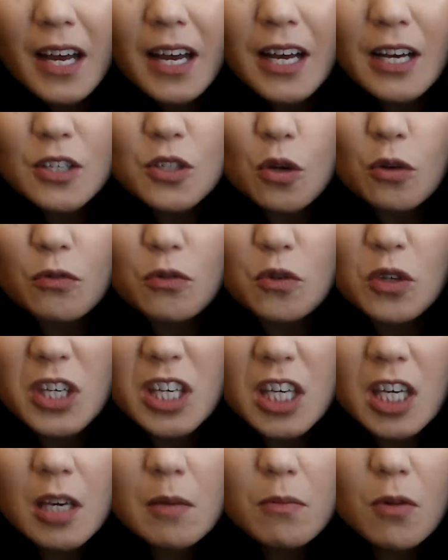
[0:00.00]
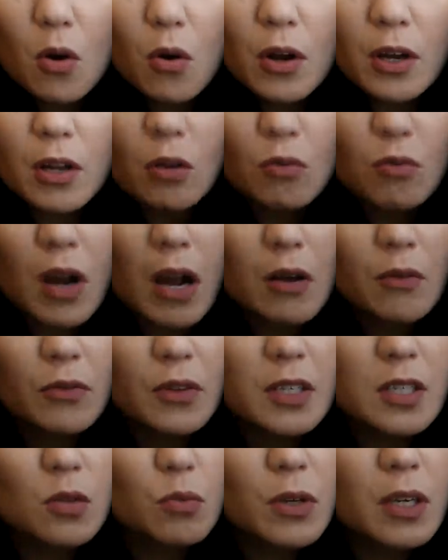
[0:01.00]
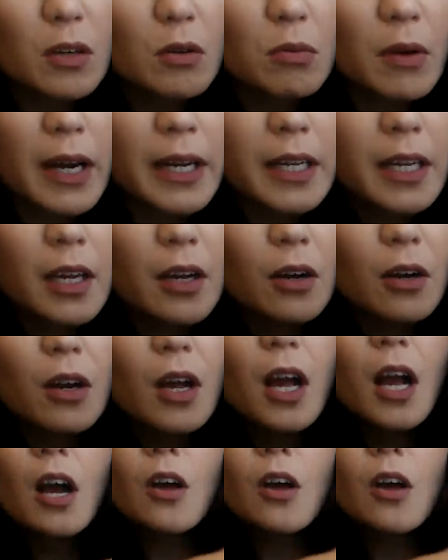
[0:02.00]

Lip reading: So if you keep going around this wheel right here,